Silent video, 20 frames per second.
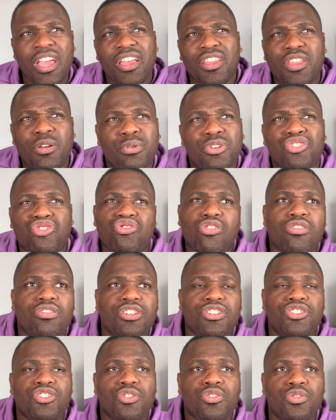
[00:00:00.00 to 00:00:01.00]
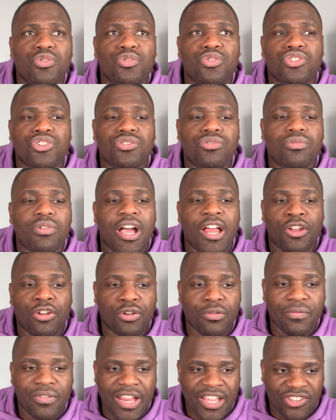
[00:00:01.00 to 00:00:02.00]
they were struggling to go to a lot
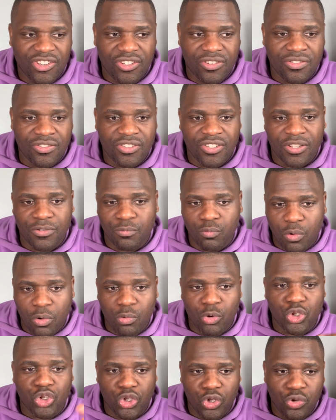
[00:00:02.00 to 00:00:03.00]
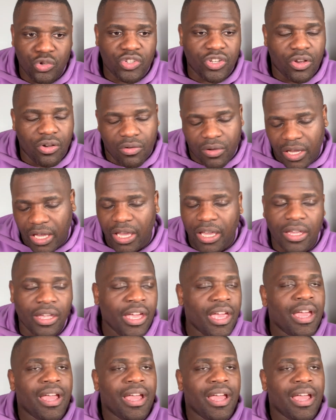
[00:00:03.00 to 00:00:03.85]
of lessons, and we were choosing, okay,